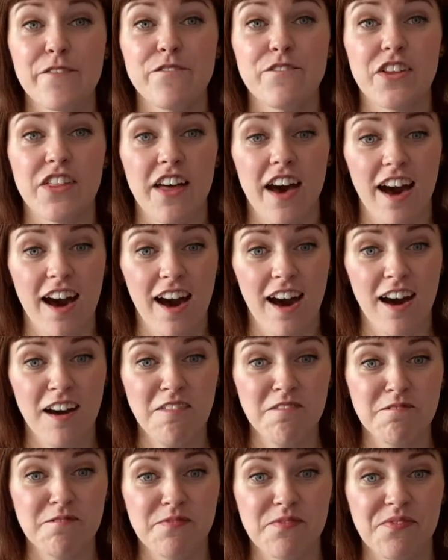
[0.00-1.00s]
For the
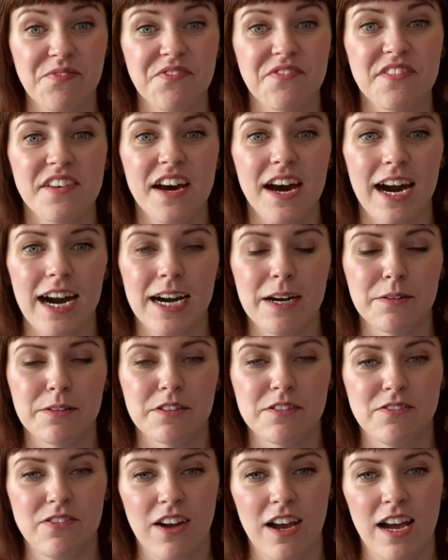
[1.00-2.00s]
R, I
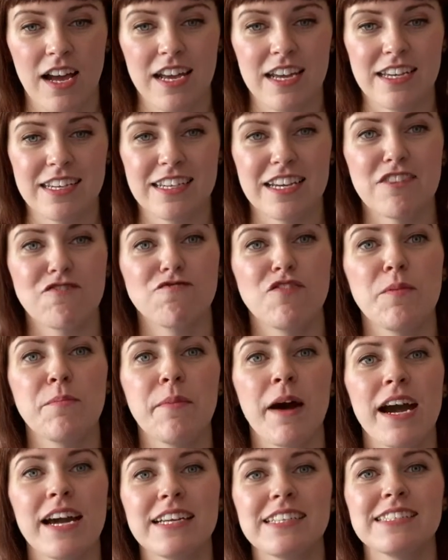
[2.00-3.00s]
will write
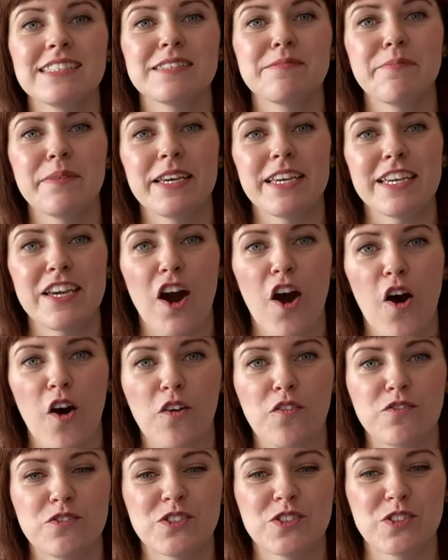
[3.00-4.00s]
reminds me
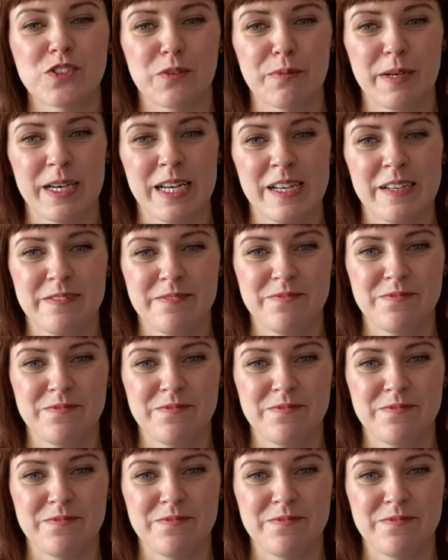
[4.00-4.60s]
of summer.